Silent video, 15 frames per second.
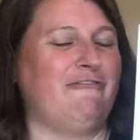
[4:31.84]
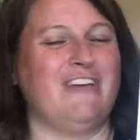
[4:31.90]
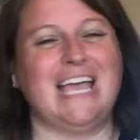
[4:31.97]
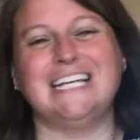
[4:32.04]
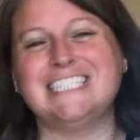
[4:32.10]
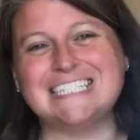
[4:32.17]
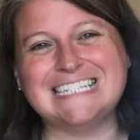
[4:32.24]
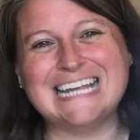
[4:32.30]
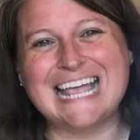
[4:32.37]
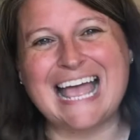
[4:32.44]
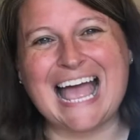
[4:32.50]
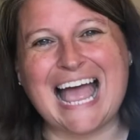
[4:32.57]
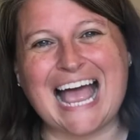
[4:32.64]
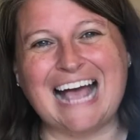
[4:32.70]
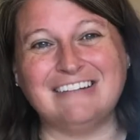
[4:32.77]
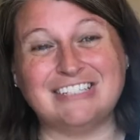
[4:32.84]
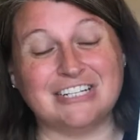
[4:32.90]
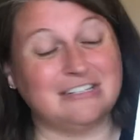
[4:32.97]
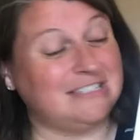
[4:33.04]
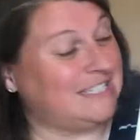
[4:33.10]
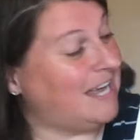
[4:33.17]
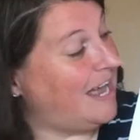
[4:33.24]
fish. After
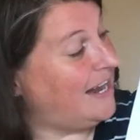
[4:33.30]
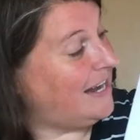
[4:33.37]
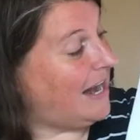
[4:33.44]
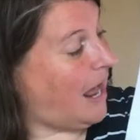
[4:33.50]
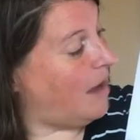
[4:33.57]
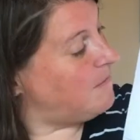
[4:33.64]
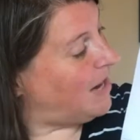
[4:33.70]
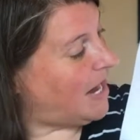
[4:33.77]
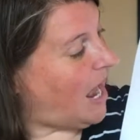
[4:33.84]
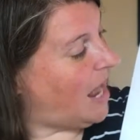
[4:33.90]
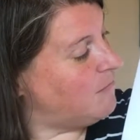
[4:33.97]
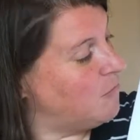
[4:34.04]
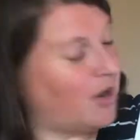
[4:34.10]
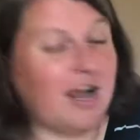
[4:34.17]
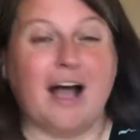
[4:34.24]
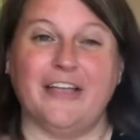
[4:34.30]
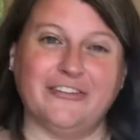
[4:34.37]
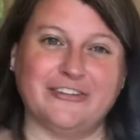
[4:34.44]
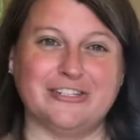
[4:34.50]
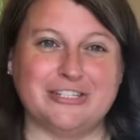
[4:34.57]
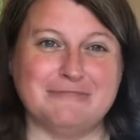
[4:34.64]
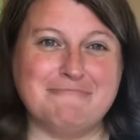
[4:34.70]
you're done, and I might add more
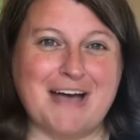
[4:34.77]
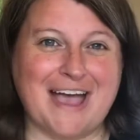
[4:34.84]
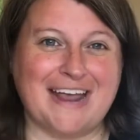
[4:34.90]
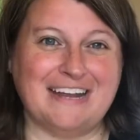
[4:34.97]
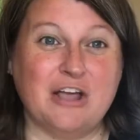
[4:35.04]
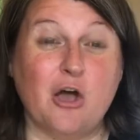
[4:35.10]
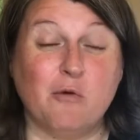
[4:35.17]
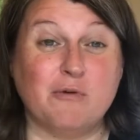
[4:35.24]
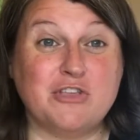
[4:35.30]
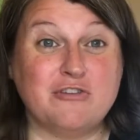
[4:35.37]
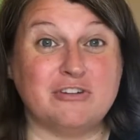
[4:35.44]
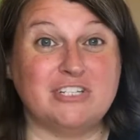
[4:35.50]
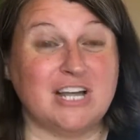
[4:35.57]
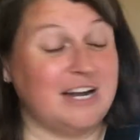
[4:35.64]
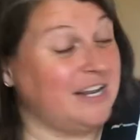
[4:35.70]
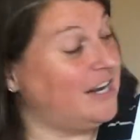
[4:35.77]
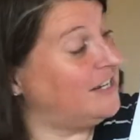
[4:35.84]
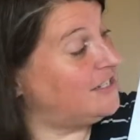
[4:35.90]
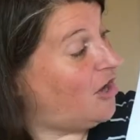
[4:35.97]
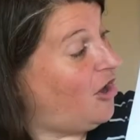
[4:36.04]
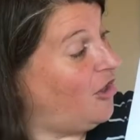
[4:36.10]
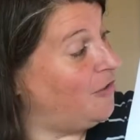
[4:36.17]
colors to mine, when you're done and
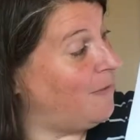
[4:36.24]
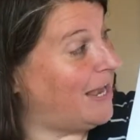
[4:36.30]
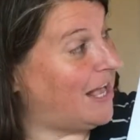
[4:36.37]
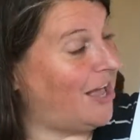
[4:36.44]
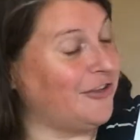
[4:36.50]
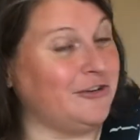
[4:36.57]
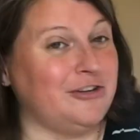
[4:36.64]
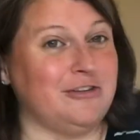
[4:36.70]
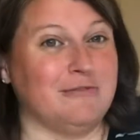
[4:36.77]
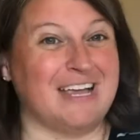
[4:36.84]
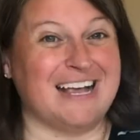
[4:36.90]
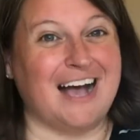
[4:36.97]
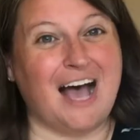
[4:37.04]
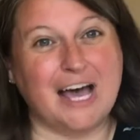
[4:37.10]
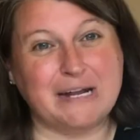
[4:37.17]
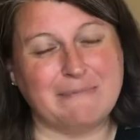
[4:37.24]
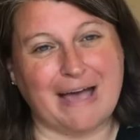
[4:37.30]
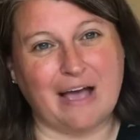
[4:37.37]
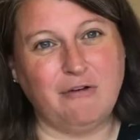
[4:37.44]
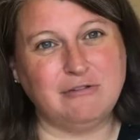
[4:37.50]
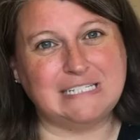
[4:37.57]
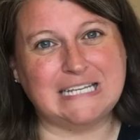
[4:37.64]
it's all the way colored, you can cut him
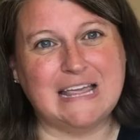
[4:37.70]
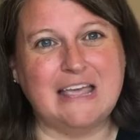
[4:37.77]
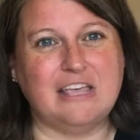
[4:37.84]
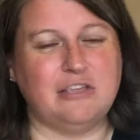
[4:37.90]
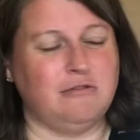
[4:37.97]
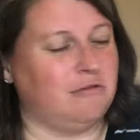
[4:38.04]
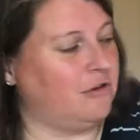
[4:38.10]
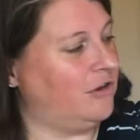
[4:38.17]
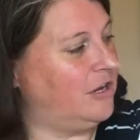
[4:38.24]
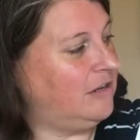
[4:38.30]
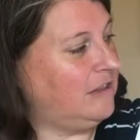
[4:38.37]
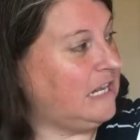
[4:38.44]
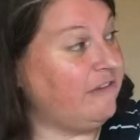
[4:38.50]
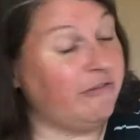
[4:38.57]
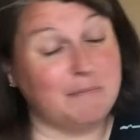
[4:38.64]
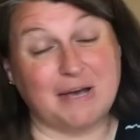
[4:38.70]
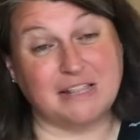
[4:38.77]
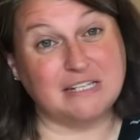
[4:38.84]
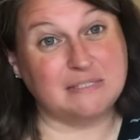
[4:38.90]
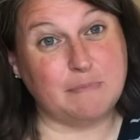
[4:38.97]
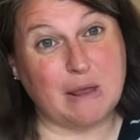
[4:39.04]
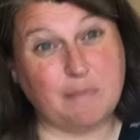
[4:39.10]
out. You could leave him on
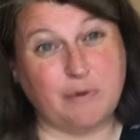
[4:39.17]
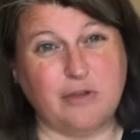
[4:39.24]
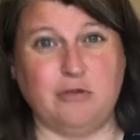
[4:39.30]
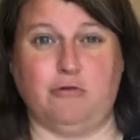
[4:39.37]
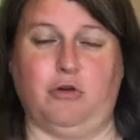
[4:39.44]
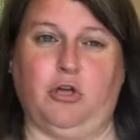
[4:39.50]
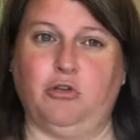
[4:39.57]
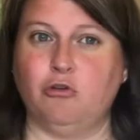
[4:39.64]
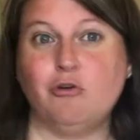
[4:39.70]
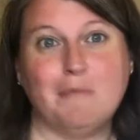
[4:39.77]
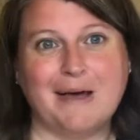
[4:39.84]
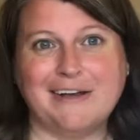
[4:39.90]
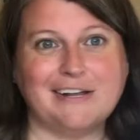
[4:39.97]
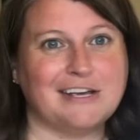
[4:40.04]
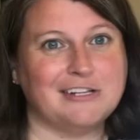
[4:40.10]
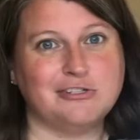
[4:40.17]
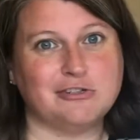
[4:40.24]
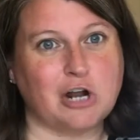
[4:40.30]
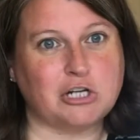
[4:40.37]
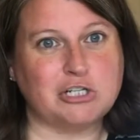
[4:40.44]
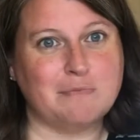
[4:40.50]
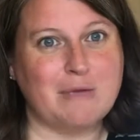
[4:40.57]
this paper, you could glue him onto
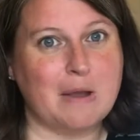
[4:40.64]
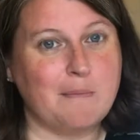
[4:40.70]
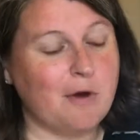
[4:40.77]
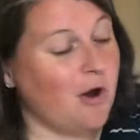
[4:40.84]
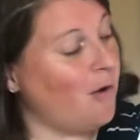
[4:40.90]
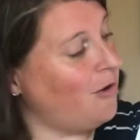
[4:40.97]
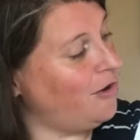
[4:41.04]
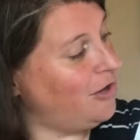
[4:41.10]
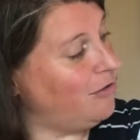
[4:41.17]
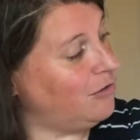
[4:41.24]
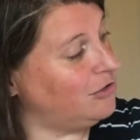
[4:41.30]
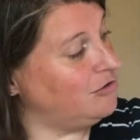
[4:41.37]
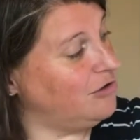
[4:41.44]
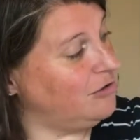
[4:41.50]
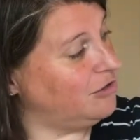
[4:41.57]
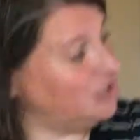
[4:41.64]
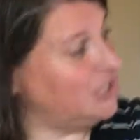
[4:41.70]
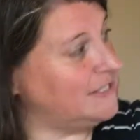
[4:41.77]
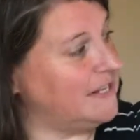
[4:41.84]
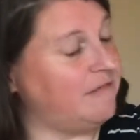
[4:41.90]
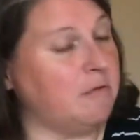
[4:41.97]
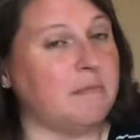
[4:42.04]
construction paper, or you could
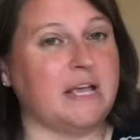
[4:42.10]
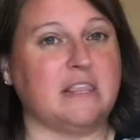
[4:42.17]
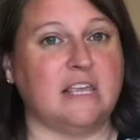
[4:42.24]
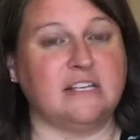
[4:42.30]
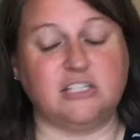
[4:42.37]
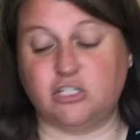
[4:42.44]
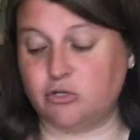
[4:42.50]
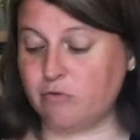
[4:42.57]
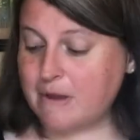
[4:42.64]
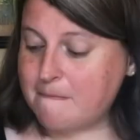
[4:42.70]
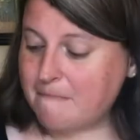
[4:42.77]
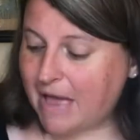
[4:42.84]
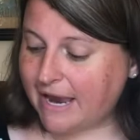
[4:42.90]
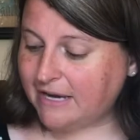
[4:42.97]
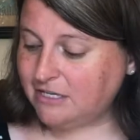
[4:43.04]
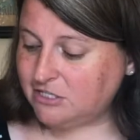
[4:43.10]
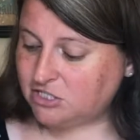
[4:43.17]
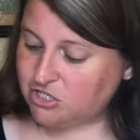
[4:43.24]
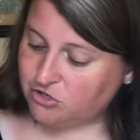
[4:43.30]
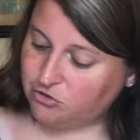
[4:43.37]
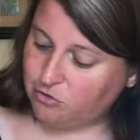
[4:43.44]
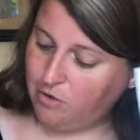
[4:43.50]
just leave him like this to remind
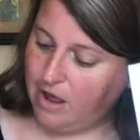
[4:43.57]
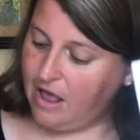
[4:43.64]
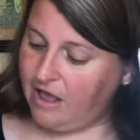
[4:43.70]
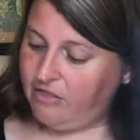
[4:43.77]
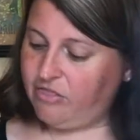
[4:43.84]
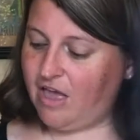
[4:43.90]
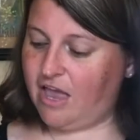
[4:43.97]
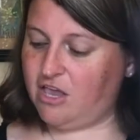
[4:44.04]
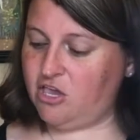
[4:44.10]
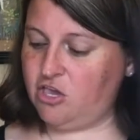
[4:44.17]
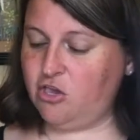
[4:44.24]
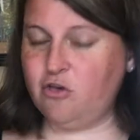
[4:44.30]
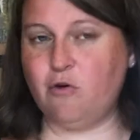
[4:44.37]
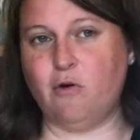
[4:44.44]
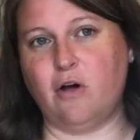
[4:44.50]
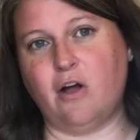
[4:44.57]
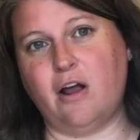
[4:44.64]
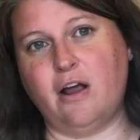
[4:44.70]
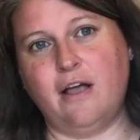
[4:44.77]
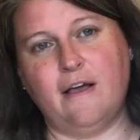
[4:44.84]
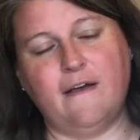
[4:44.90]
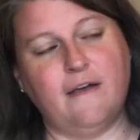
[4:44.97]
you that
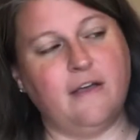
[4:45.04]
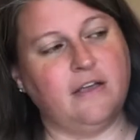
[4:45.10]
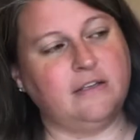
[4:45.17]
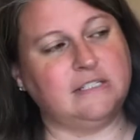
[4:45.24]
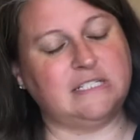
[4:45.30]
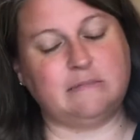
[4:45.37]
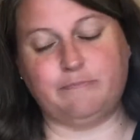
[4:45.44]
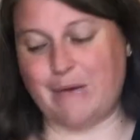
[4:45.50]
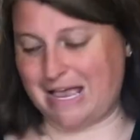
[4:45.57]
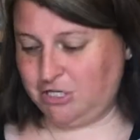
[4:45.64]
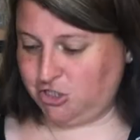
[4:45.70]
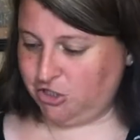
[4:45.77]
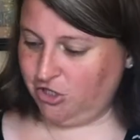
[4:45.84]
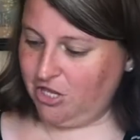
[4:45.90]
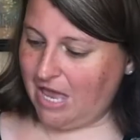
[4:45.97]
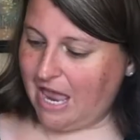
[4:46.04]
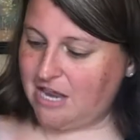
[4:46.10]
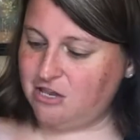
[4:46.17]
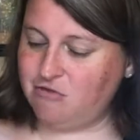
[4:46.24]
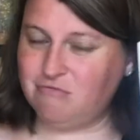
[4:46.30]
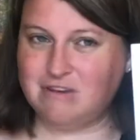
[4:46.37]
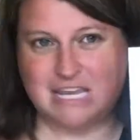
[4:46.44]
you're special
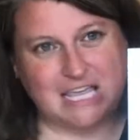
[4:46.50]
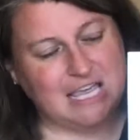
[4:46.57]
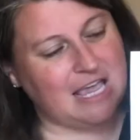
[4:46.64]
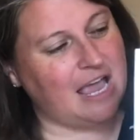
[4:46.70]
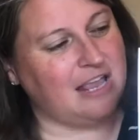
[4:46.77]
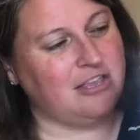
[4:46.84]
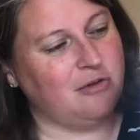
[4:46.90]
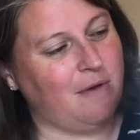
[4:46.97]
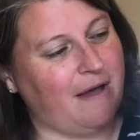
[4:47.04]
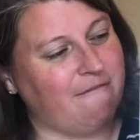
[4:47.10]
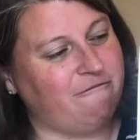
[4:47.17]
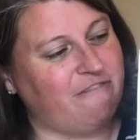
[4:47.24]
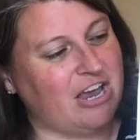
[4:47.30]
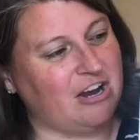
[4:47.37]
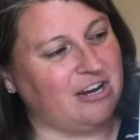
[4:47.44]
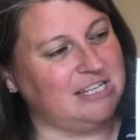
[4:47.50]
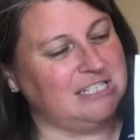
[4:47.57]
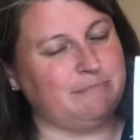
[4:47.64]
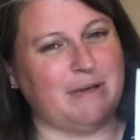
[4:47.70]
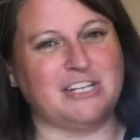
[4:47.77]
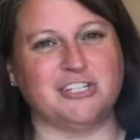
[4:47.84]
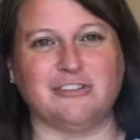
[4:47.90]
and unique, and you have very
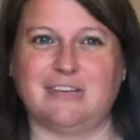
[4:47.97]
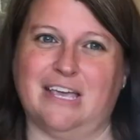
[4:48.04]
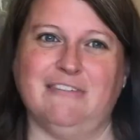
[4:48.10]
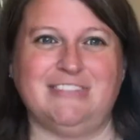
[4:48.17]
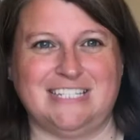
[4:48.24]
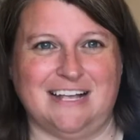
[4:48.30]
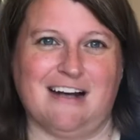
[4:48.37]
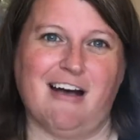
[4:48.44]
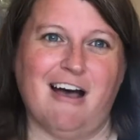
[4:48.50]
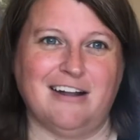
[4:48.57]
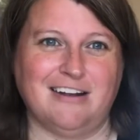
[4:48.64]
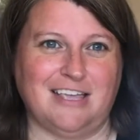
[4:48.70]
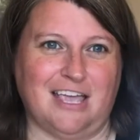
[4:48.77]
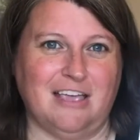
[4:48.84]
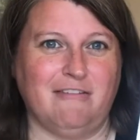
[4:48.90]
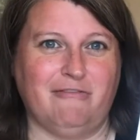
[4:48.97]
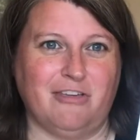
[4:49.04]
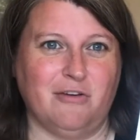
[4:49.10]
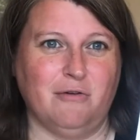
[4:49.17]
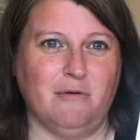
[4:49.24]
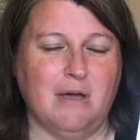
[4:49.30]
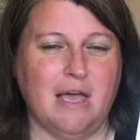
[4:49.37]
special gifts that God gave
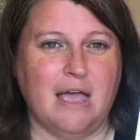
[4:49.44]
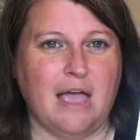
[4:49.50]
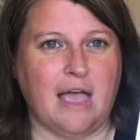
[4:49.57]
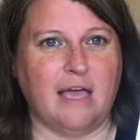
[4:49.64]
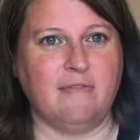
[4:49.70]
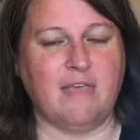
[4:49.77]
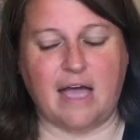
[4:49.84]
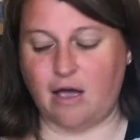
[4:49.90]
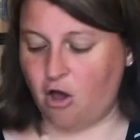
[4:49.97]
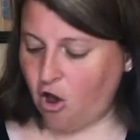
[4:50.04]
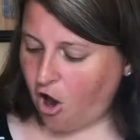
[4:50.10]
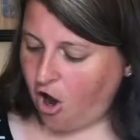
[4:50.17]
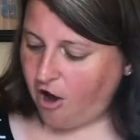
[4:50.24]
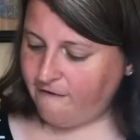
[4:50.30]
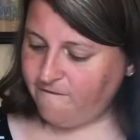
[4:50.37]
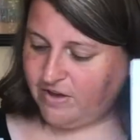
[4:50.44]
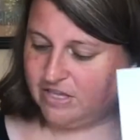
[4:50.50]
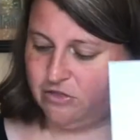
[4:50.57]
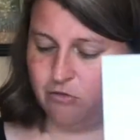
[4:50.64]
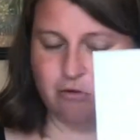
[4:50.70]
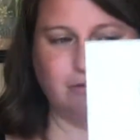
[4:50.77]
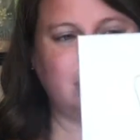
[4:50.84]
you, and that our
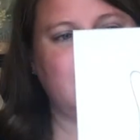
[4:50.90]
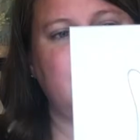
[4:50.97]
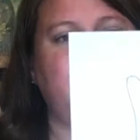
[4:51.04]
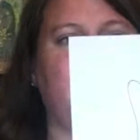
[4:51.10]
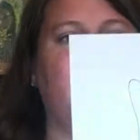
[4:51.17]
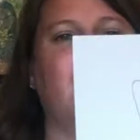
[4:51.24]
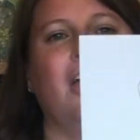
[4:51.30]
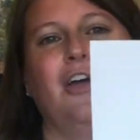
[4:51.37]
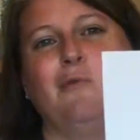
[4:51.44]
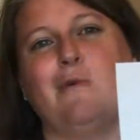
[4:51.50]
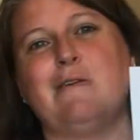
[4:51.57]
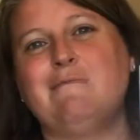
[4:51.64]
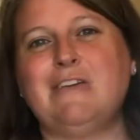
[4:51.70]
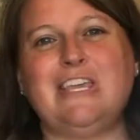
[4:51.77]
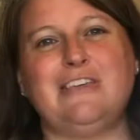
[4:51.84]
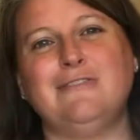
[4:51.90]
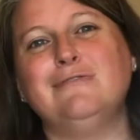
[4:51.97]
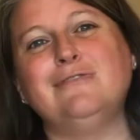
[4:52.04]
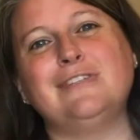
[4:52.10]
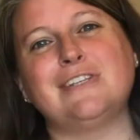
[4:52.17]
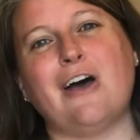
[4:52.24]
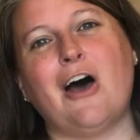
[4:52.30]
faith grows deeper when we
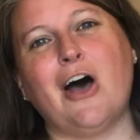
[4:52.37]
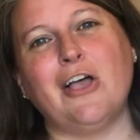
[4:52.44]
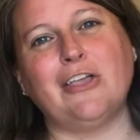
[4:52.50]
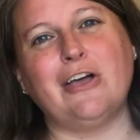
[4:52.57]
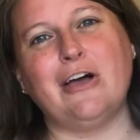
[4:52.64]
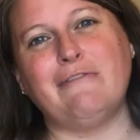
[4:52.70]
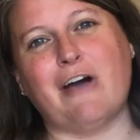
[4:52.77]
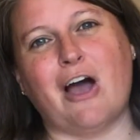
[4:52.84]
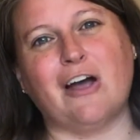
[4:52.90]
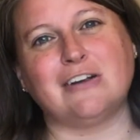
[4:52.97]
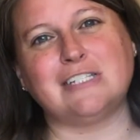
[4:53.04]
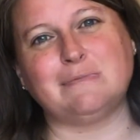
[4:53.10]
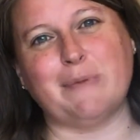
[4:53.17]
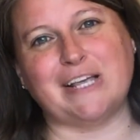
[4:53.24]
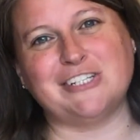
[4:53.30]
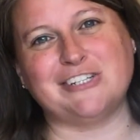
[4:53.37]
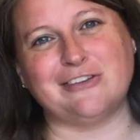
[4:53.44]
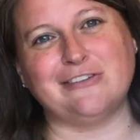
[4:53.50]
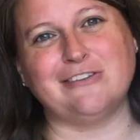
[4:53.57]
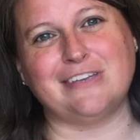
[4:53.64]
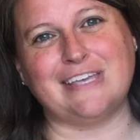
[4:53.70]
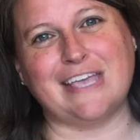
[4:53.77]
use all of our
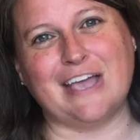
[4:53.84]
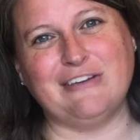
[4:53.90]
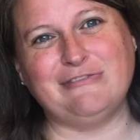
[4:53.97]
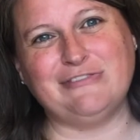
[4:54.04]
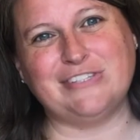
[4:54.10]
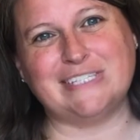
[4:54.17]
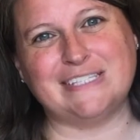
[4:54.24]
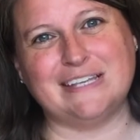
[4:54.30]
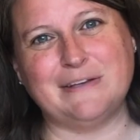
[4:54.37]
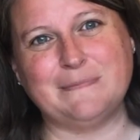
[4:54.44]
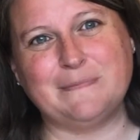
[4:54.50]
special gifts.